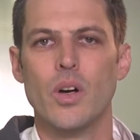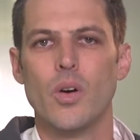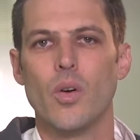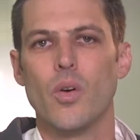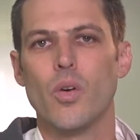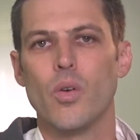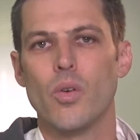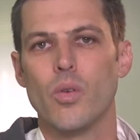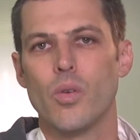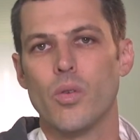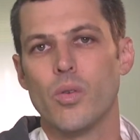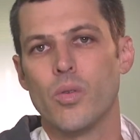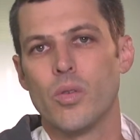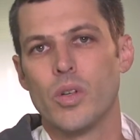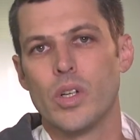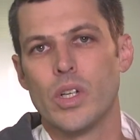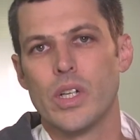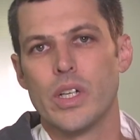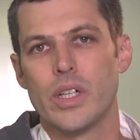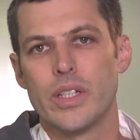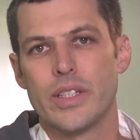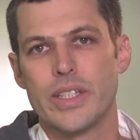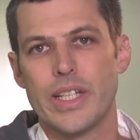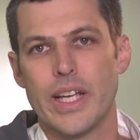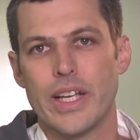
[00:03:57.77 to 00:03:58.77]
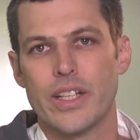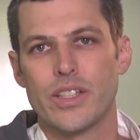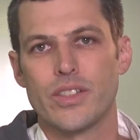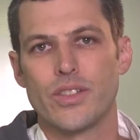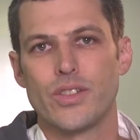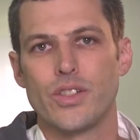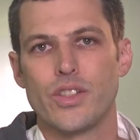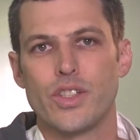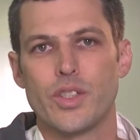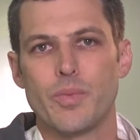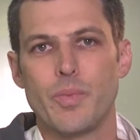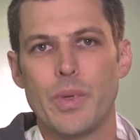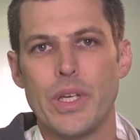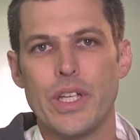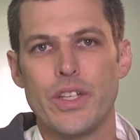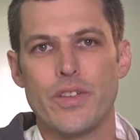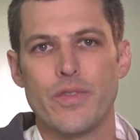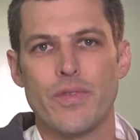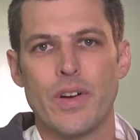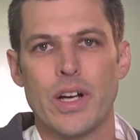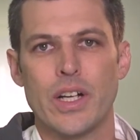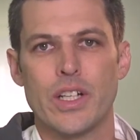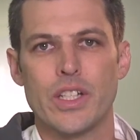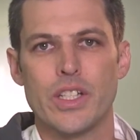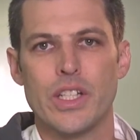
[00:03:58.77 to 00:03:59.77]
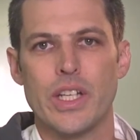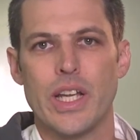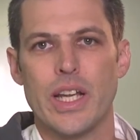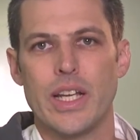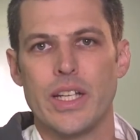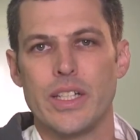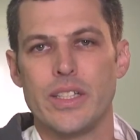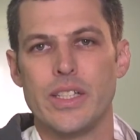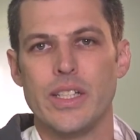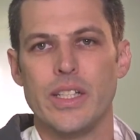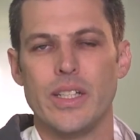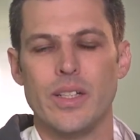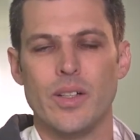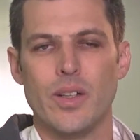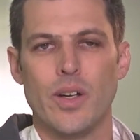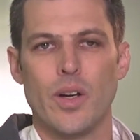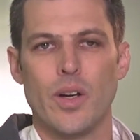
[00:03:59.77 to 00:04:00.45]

or text-to-speech functionality,